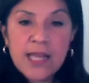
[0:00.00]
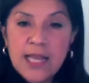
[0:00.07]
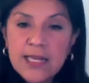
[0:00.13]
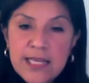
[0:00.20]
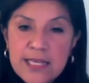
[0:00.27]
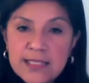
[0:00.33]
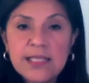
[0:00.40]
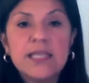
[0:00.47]
It's
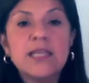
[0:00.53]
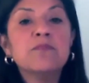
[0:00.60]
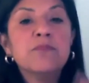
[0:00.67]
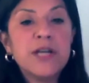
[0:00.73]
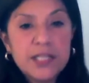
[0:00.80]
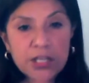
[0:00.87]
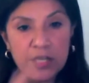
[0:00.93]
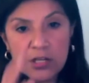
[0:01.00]
not
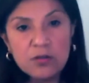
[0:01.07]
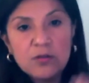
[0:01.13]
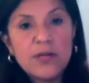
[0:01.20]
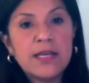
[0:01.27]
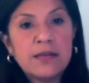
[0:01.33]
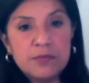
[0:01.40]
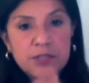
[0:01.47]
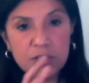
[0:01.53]
easy, but, you
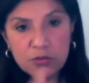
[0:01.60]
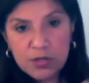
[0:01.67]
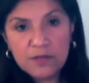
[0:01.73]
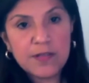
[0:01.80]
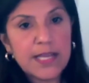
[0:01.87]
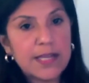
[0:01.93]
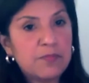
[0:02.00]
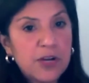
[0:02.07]
know, it
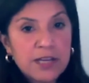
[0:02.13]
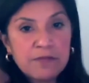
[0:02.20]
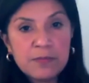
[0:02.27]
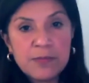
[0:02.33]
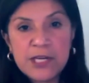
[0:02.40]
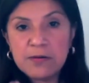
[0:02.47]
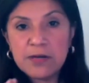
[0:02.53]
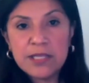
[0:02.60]
sort of like bring
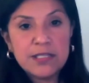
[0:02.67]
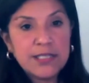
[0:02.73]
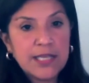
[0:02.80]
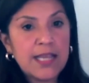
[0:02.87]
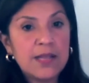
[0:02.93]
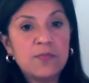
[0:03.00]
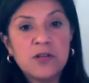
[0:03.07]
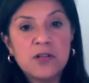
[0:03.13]
everybody around the
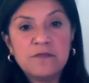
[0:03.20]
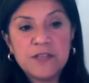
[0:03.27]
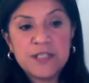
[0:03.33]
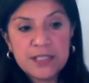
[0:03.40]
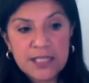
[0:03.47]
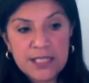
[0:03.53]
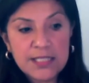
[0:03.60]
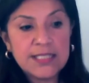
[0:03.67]
table,
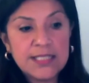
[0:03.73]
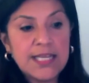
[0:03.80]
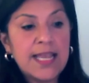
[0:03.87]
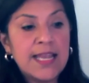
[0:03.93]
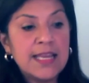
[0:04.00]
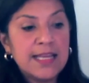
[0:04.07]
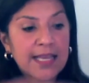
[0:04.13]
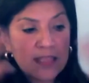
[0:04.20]

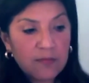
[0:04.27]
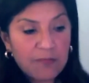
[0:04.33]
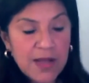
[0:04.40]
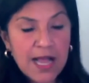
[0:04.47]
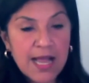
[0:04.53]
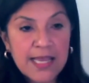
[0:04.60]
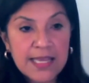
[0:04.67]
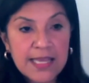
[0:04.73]
facilitate, get the
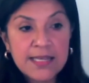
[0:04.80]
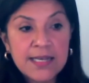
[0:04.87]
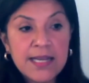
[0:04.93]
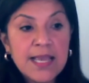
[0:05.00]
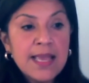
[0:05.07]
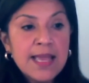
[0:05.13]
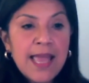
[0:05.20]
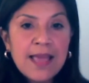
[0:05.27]

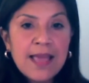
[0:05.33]
buy-in.